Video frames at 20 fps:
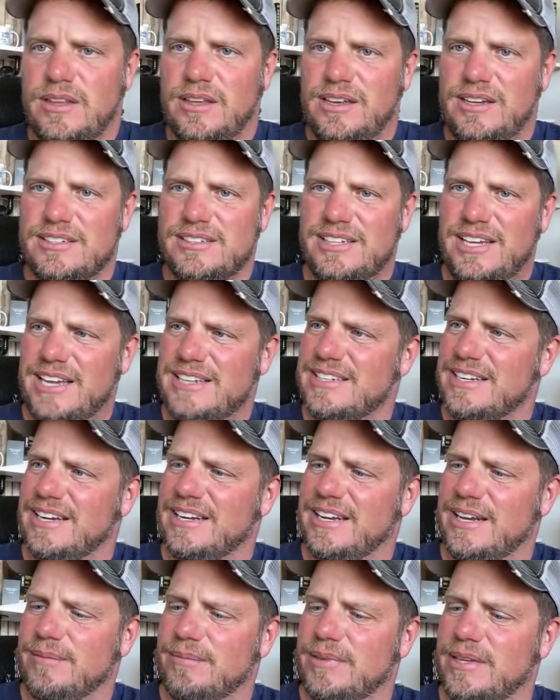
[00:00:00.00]
The size of
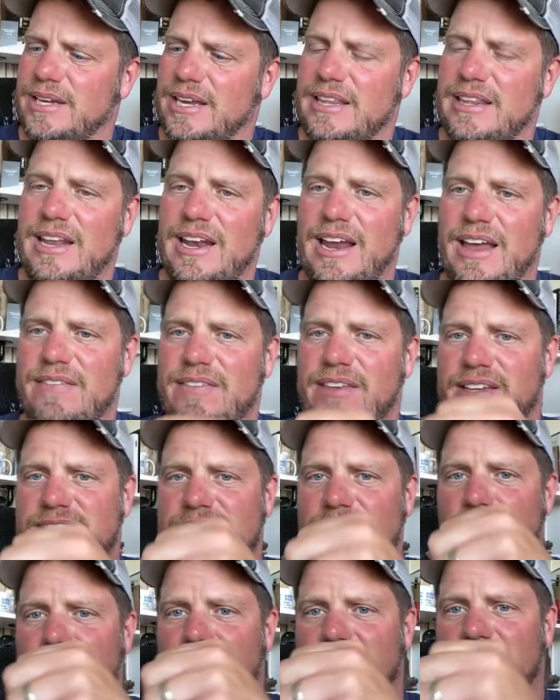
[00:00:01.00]
that damn thing. And then I have this
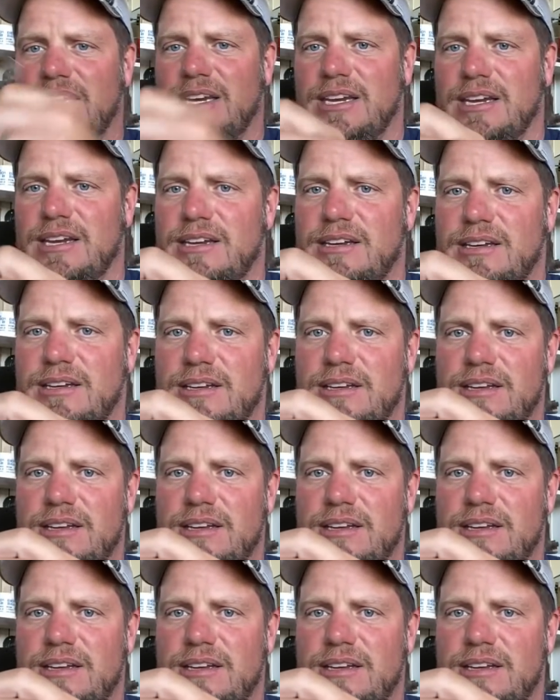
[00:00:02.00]
separate key.